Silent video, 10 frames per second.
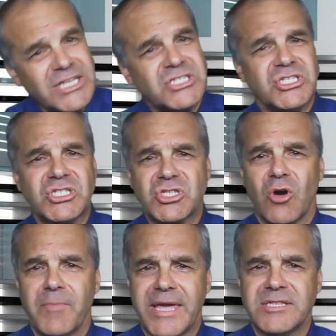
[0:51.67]
did
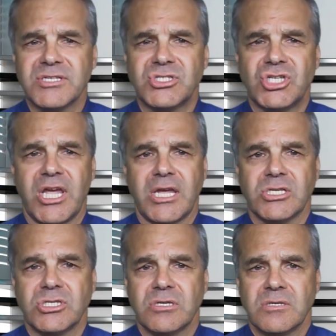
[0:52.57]
Cisco make this
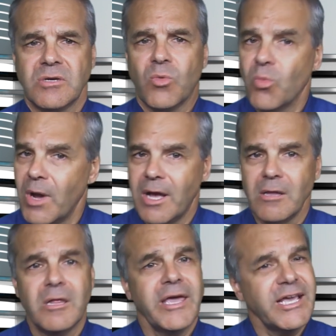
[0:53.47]
change?
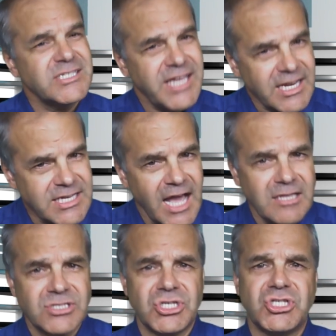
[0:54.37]
Well, as
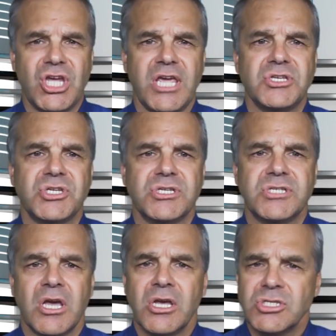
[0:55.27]
technology
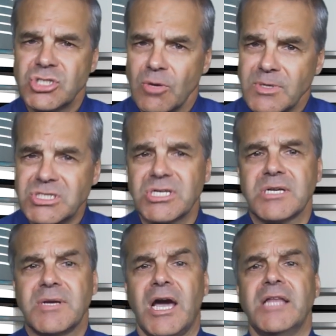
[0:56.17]
changes, so must the
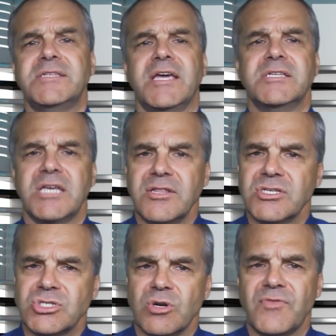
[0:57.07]
content in
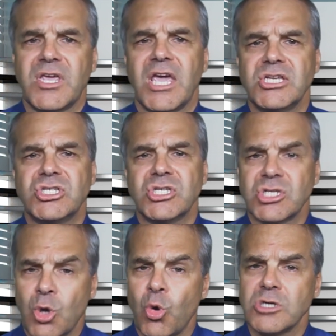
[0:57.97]
the
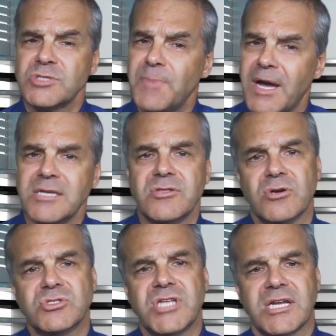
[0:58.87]
certifications correspond to
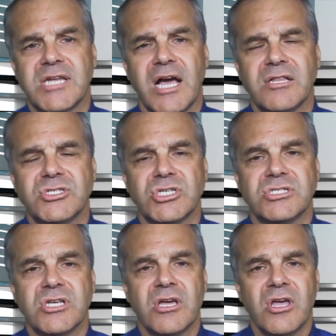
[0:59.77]
those
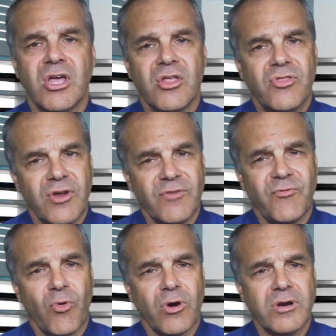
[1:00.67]
technologies.
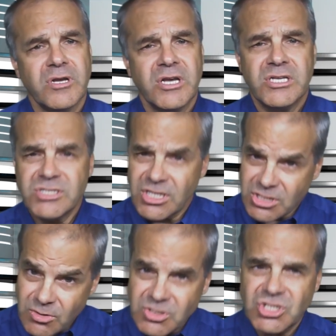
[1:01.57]
Therefore,
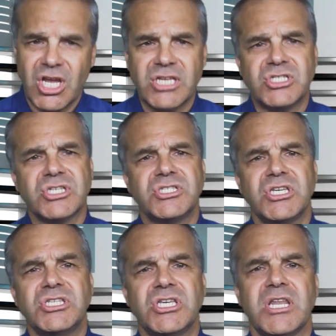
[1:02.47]
Cisco has changed the
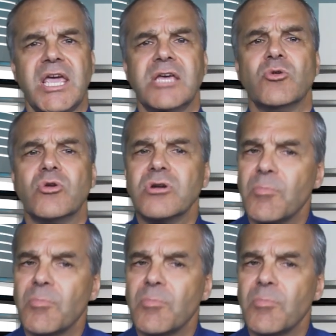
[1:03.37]
CCNA in order